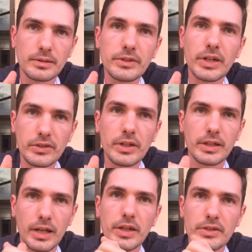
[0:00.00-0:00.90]
yeah. That's
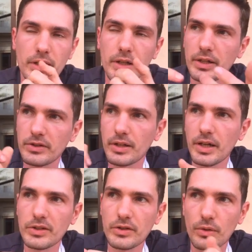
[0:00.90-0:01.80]
actually a nice.
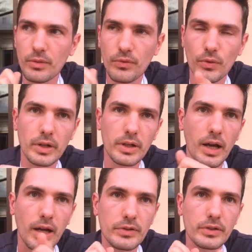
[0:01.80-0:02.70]
There's a nice sort of
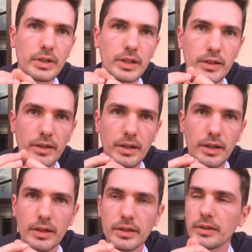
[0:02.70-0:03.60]
before and after, and
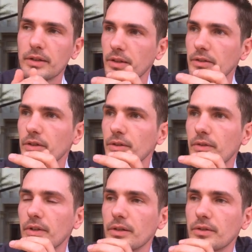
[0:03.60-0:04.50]
that's a
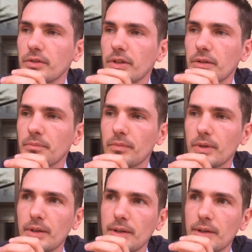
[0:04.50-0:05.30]
good thing to see.